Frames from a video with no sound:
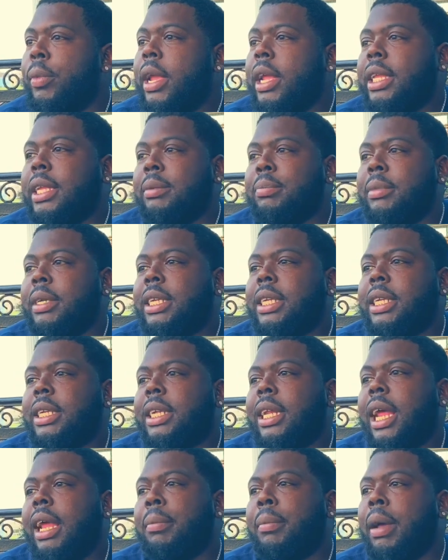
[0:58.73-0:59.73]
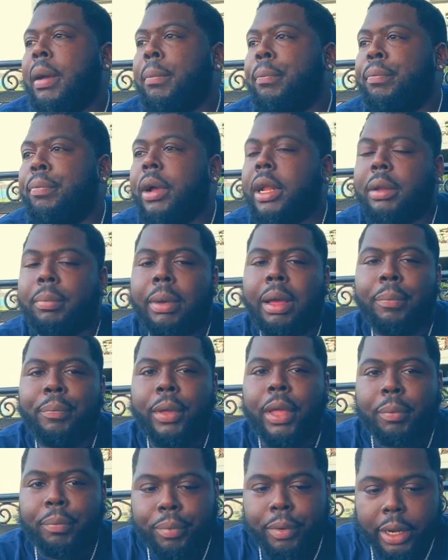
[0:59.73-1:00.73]
Meet You like my brother, my
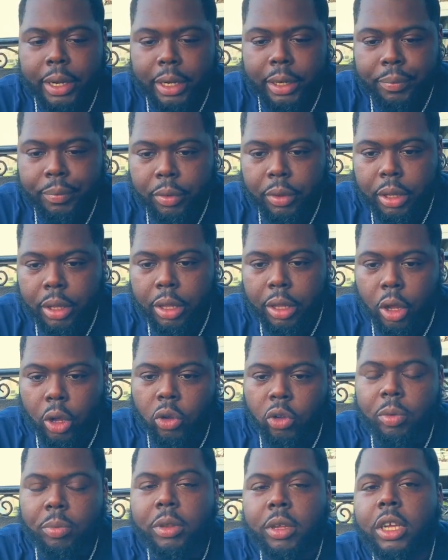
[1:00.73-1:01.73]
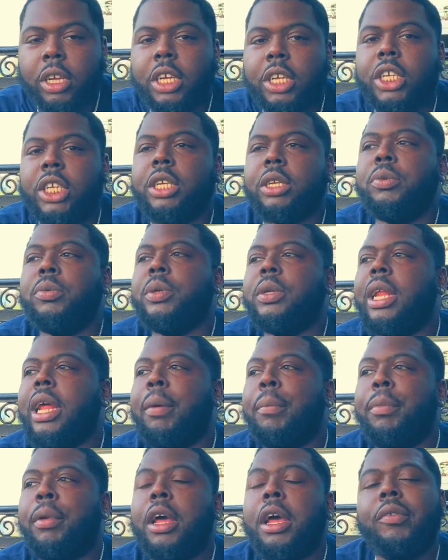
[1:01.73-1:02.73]
big brother, on some hood shit. We
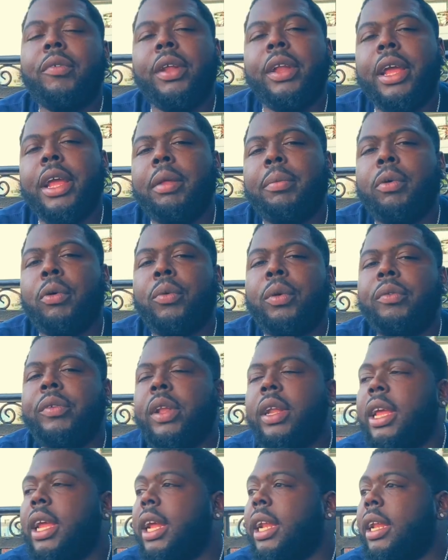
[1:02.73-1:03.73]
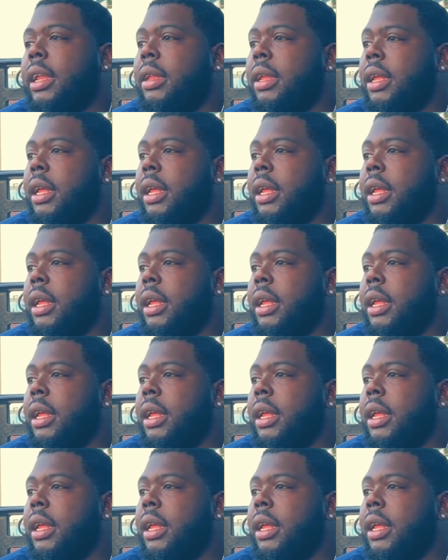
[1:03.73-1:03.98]
not blood related, but we related.